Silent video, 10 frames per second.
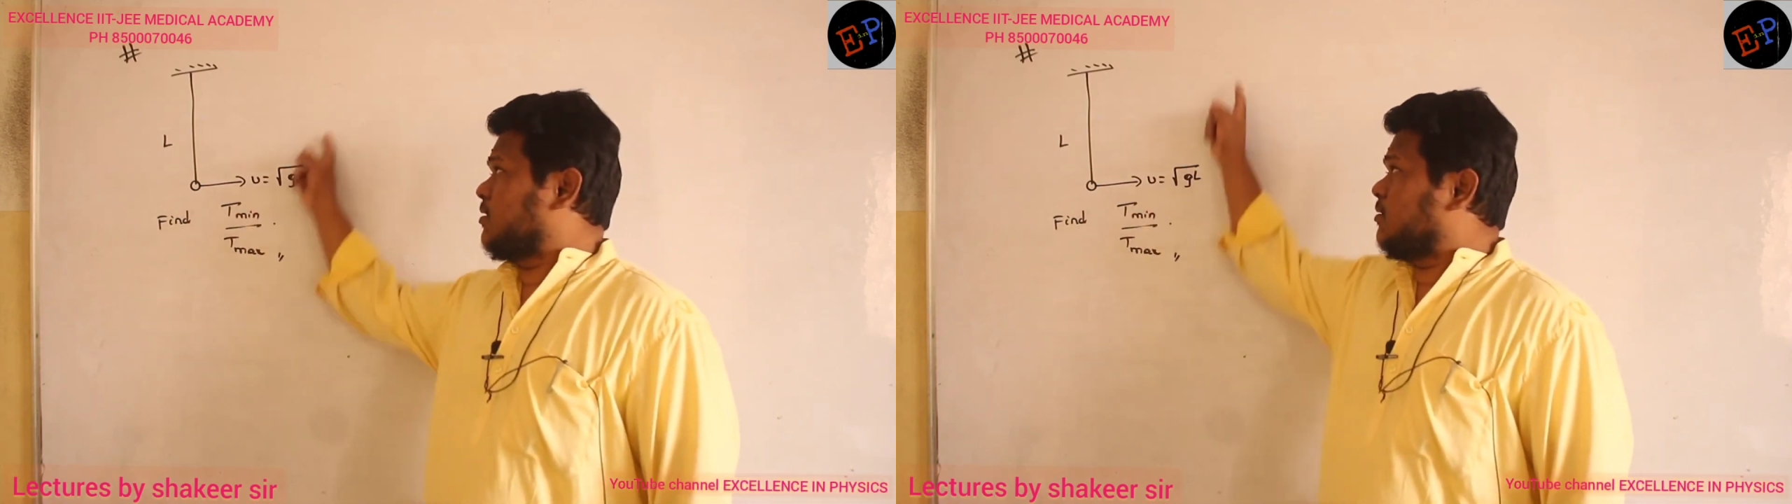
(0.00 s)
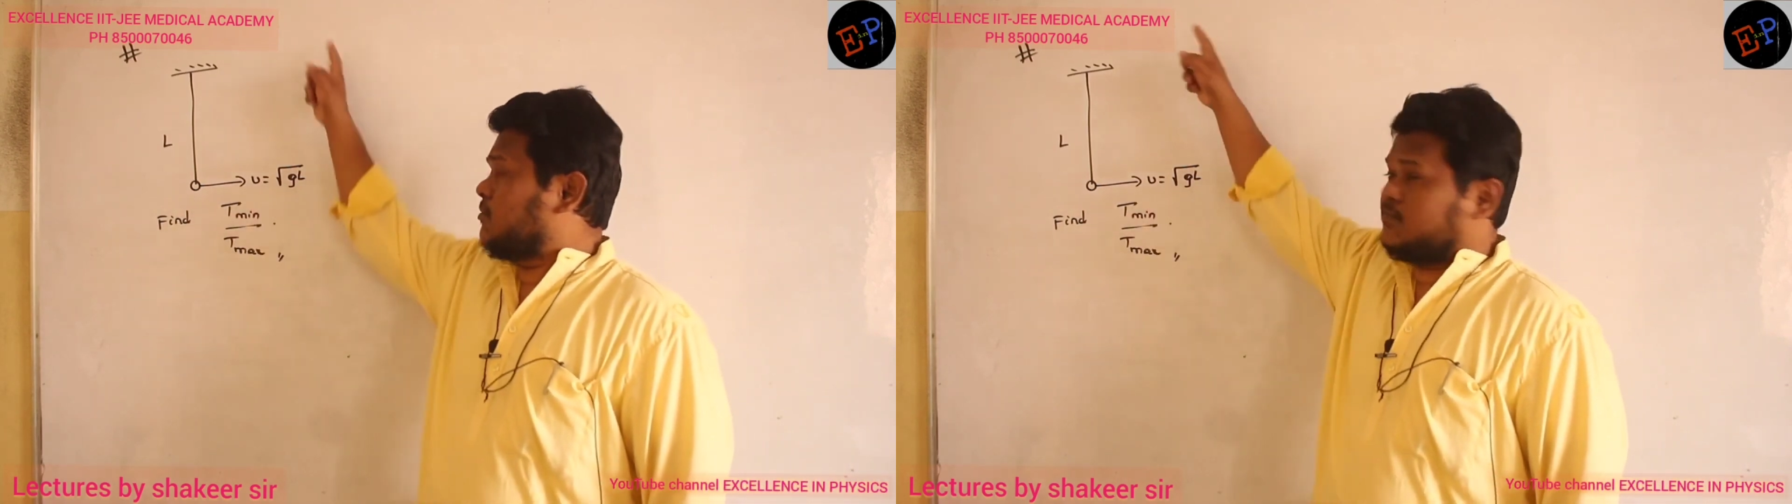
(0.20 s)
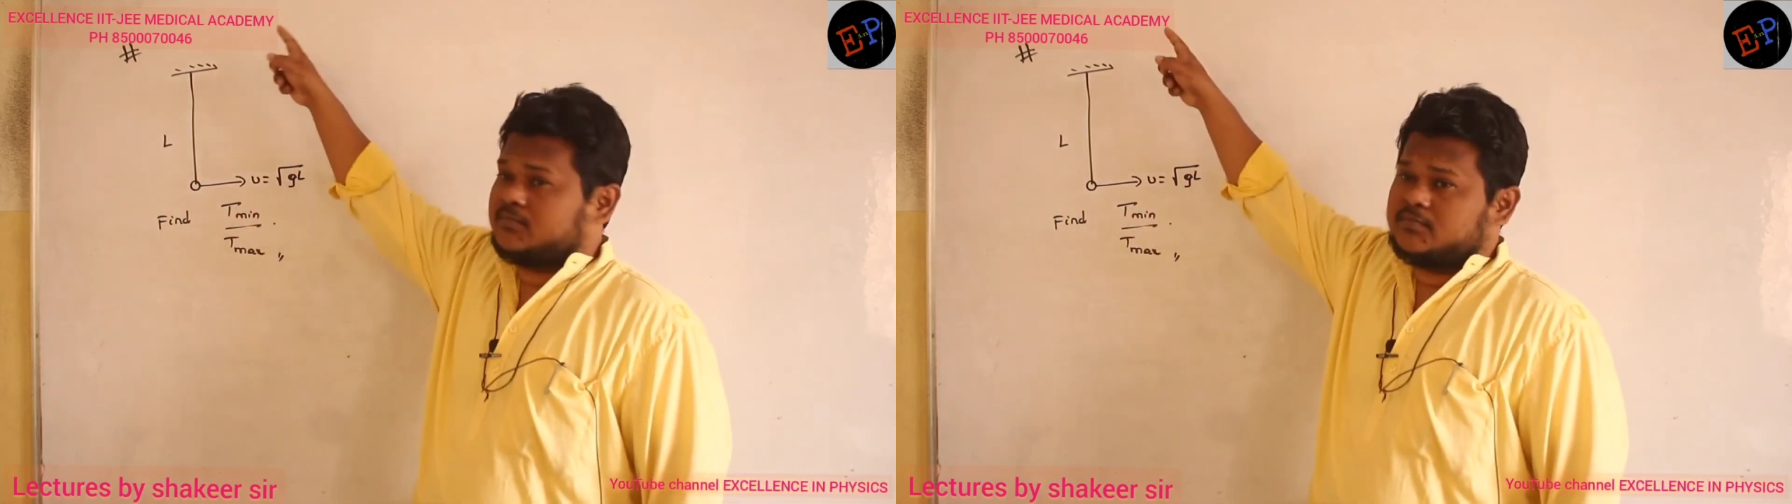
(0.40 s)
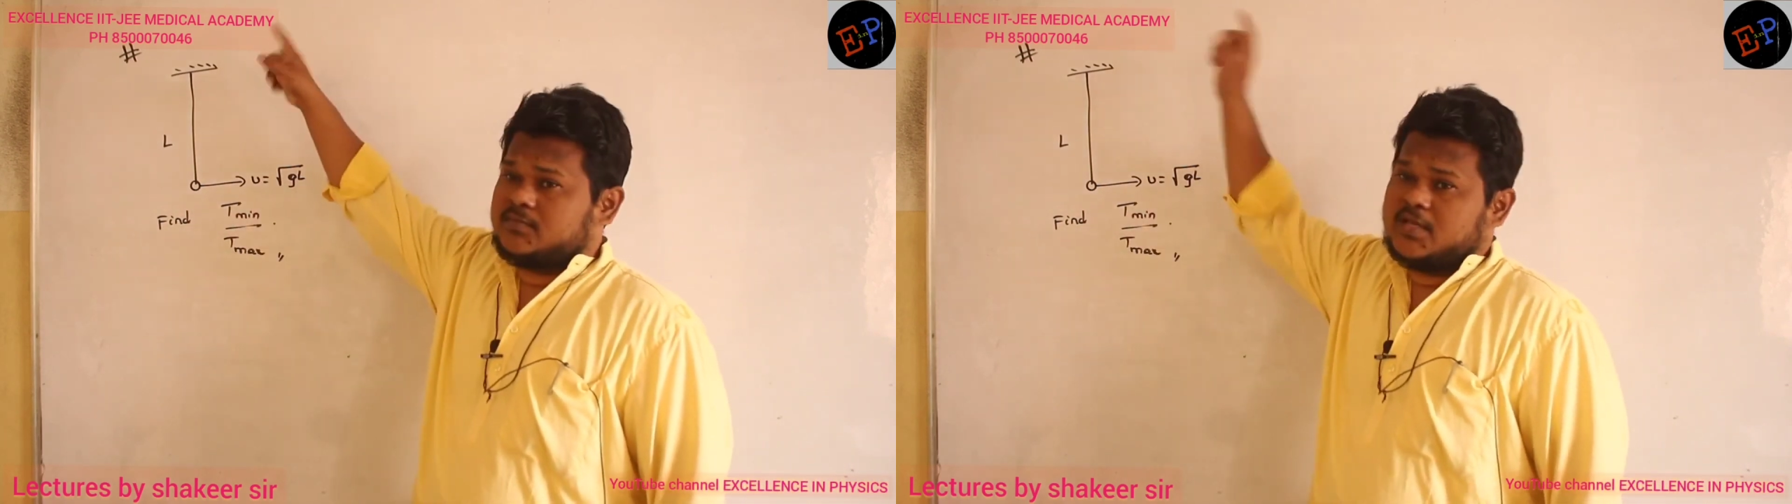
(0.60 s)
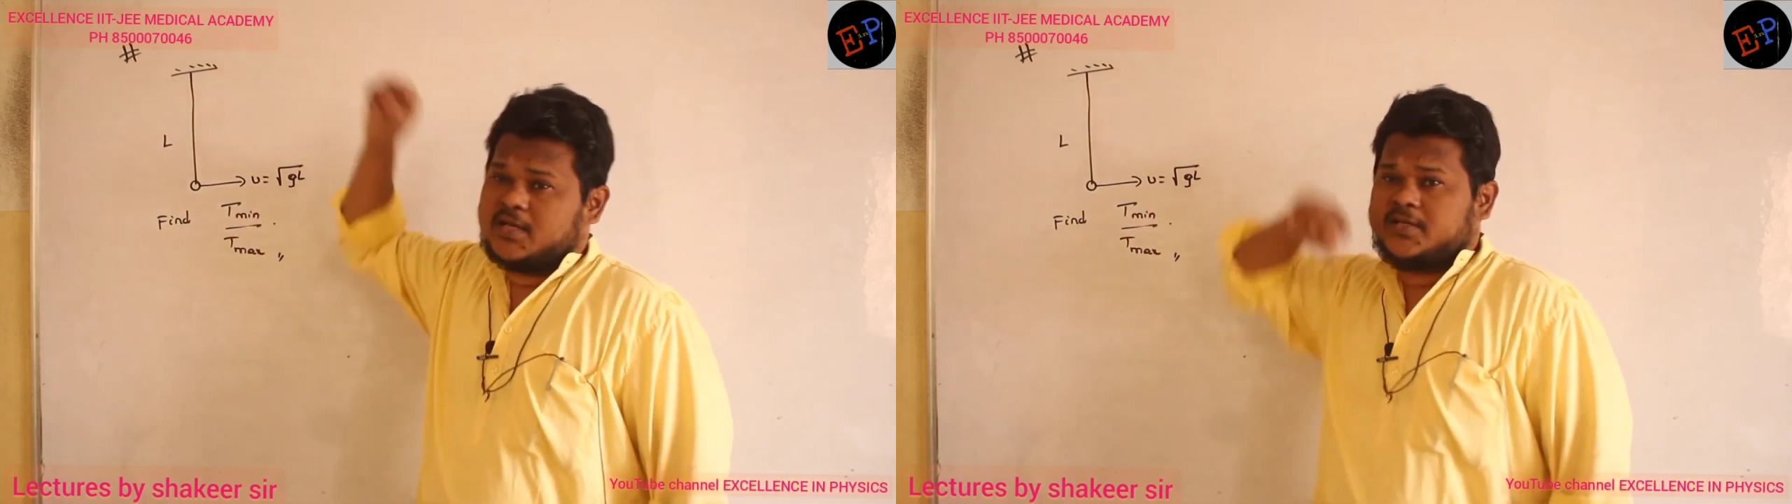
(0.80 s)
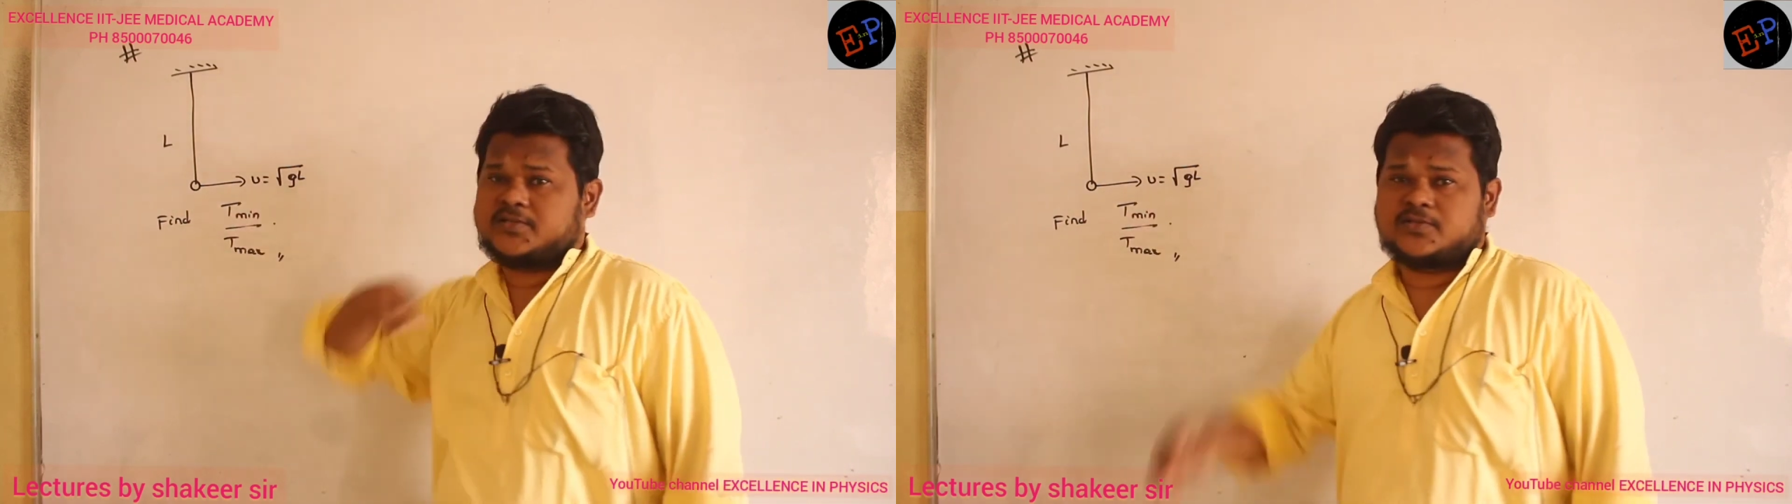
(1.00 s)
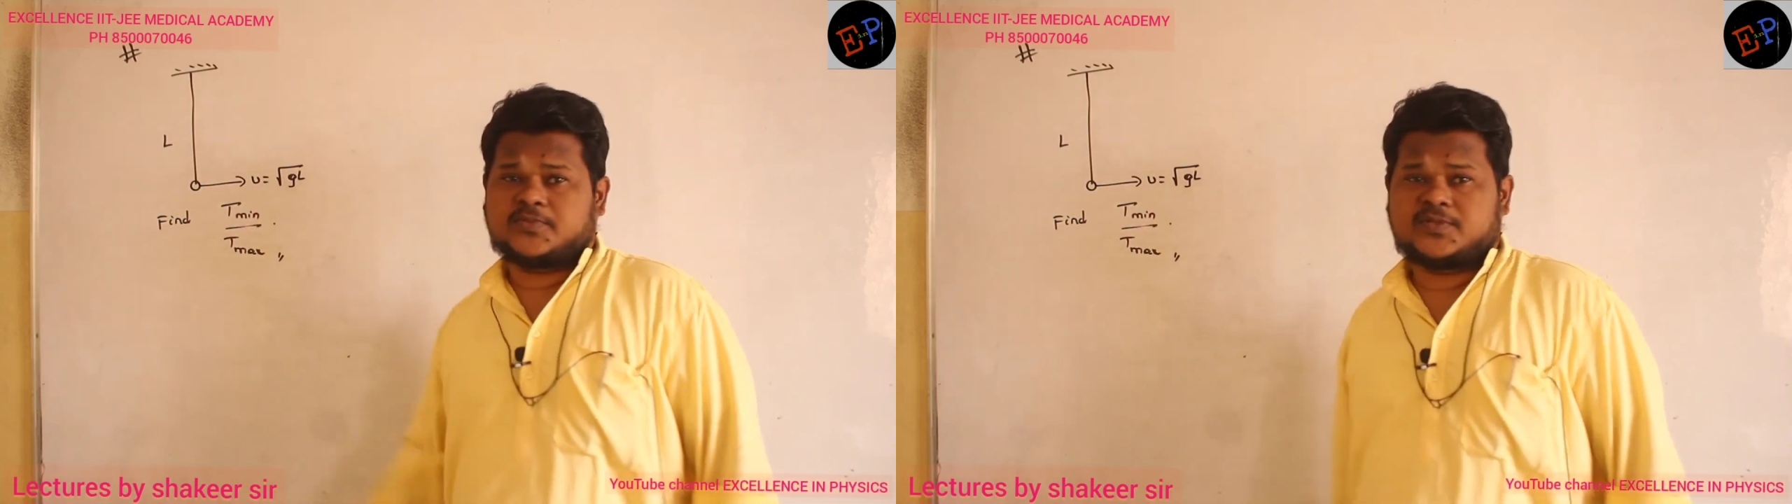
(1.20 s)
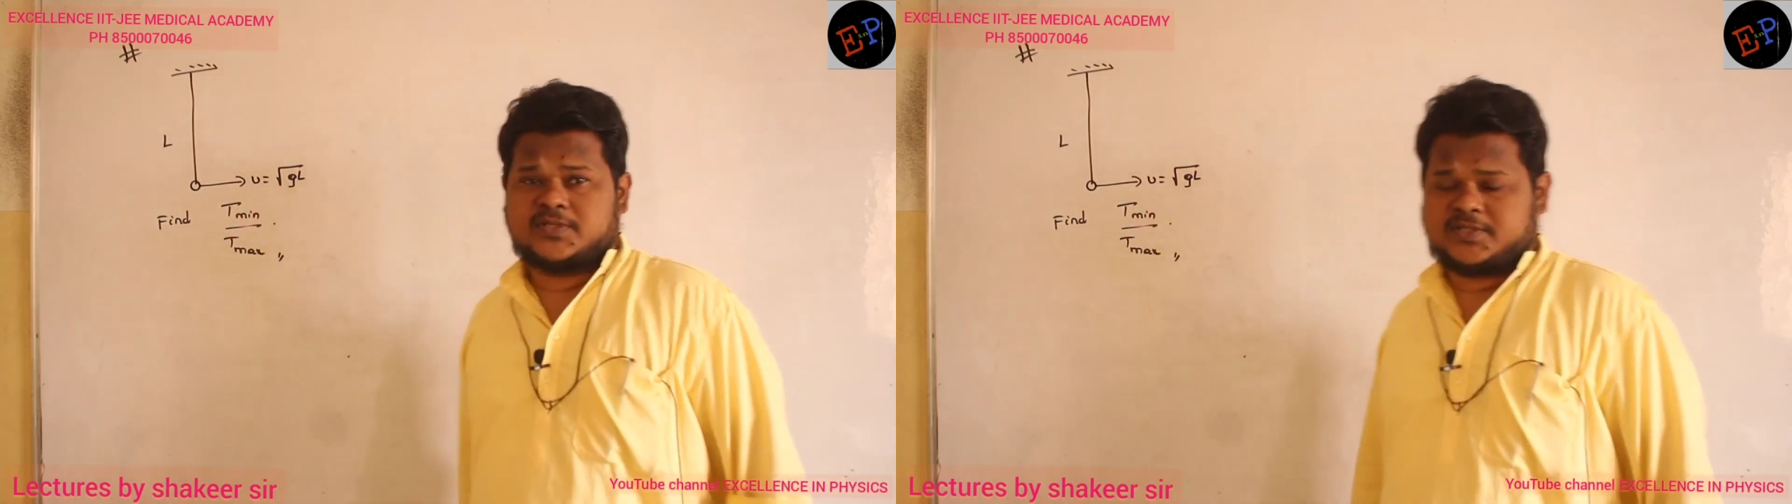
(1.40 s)
the highest
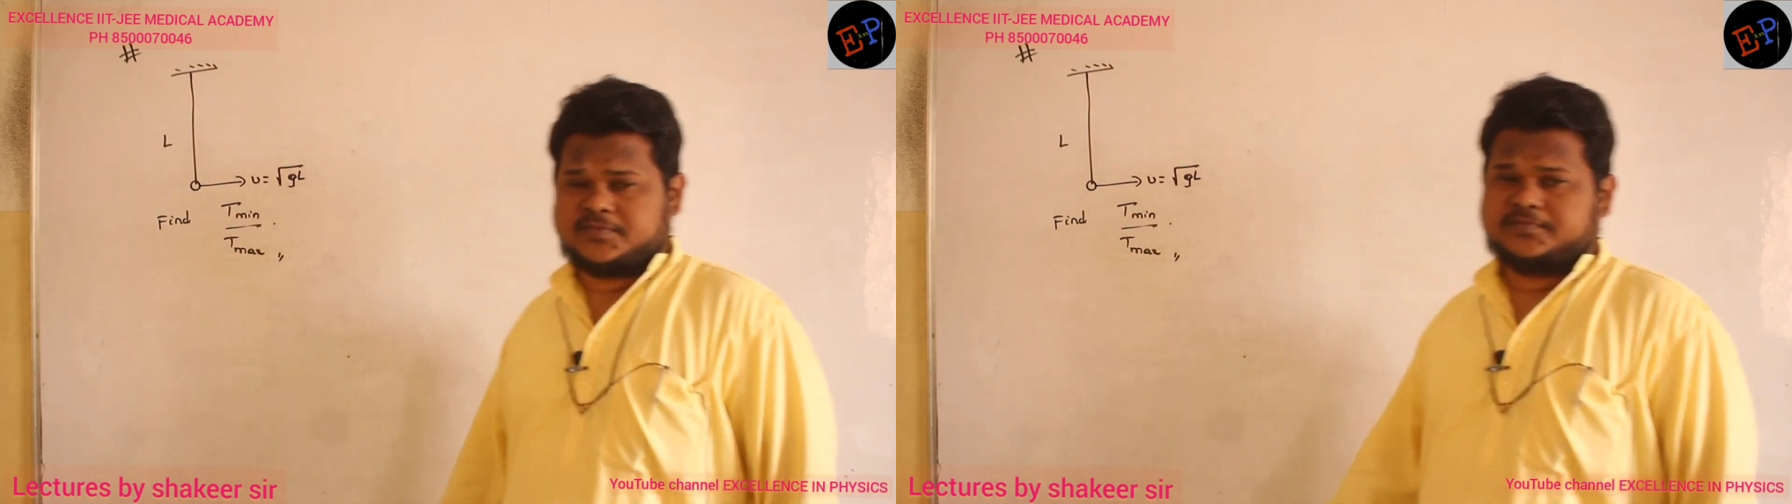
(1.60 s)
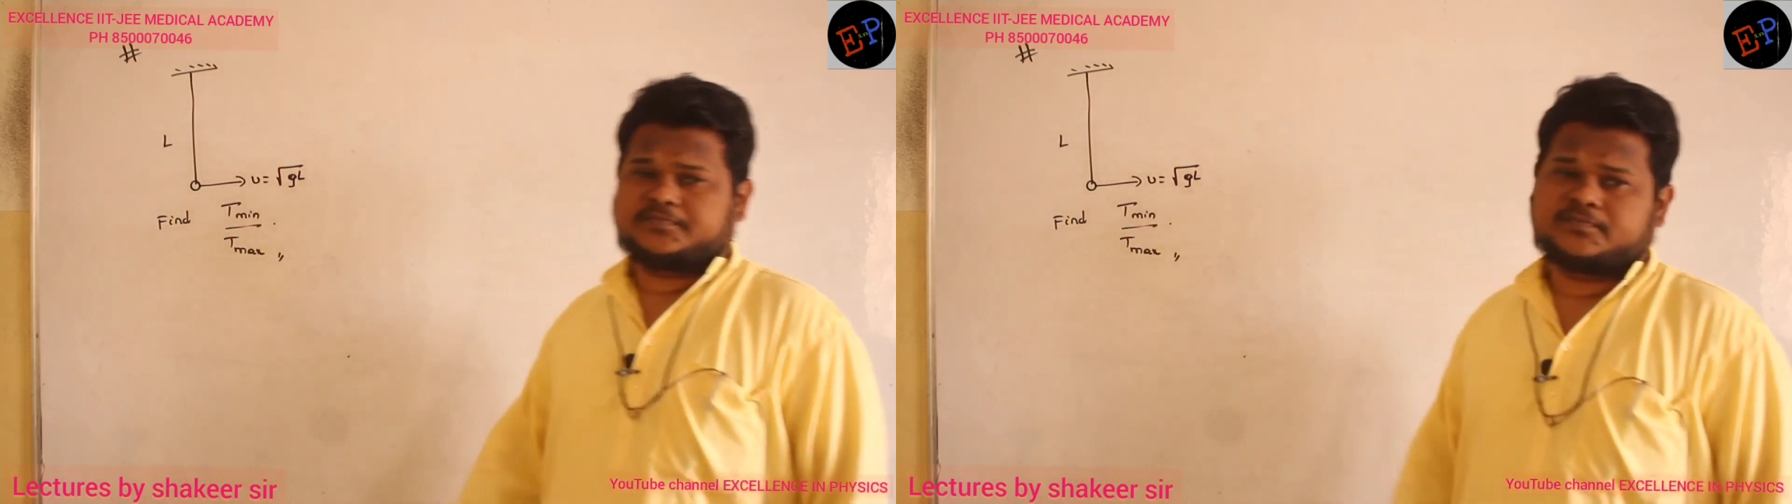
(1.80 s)
position.